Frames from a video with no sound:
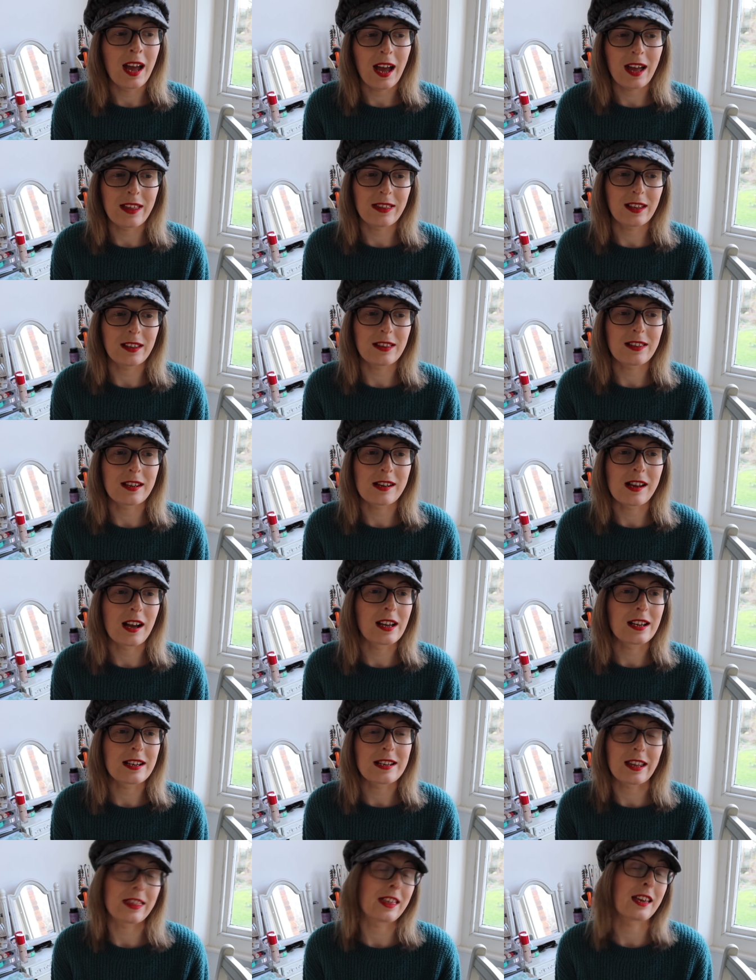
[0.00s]
And then
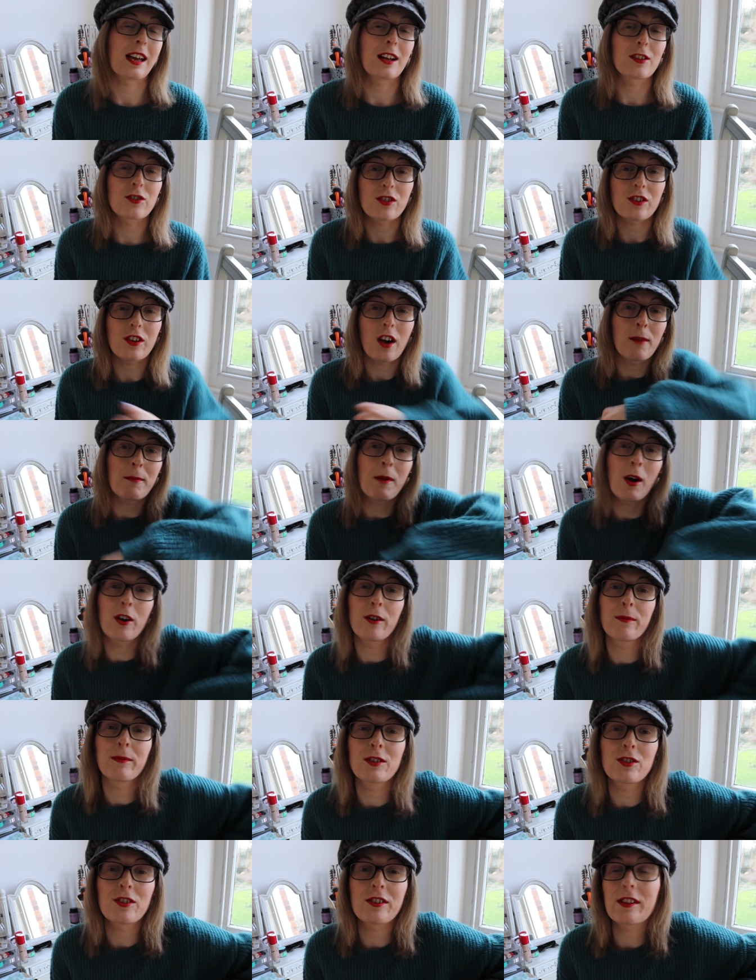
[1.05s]
tonight, I think I'll just come
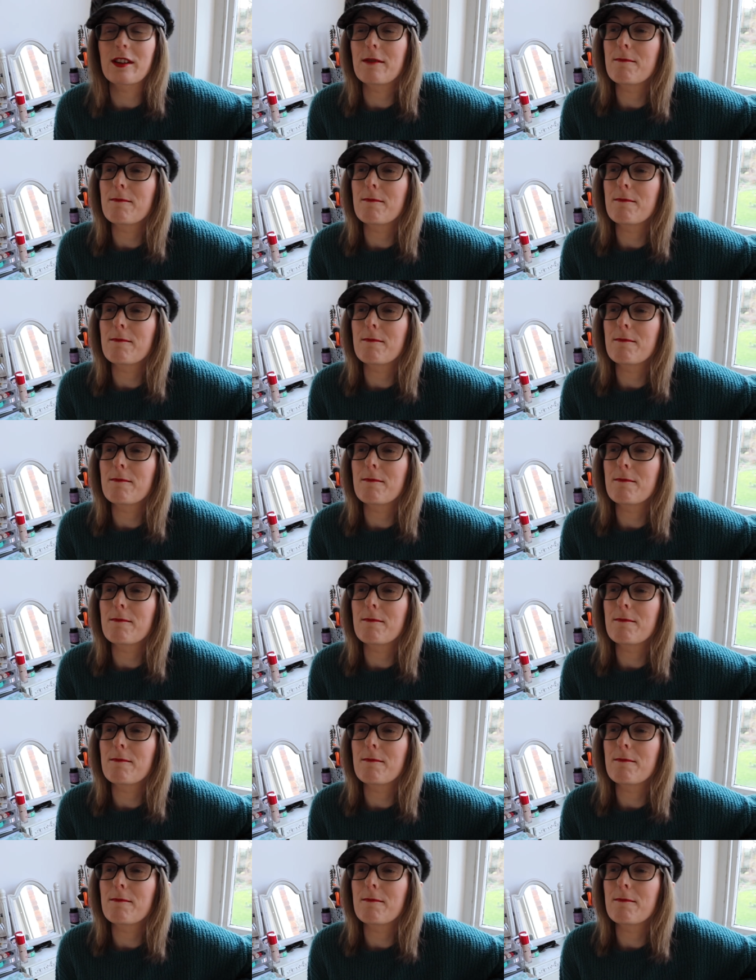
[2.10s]
home and just